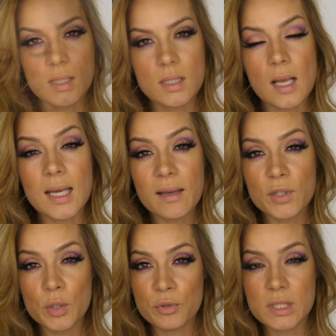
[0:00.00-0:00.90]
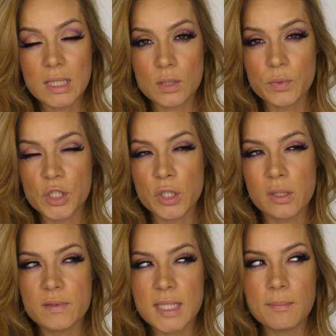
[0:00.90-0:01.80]
So another new product, which you'll
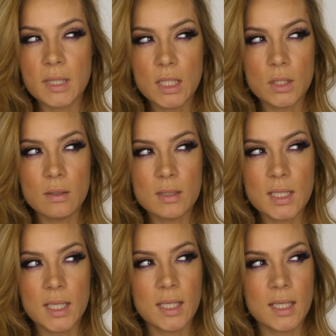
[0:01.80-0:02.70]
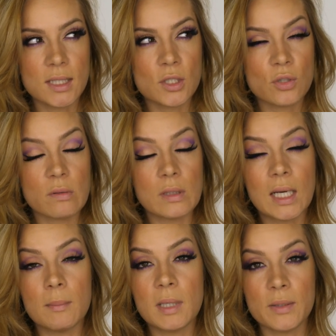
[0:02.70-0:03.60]
have seen me use in a tutorial that
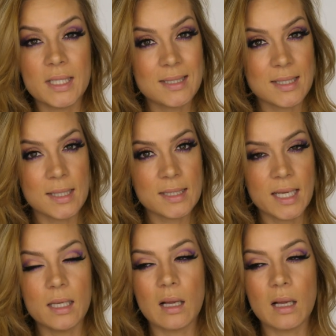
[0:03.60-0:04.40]
I uploaded Sunday.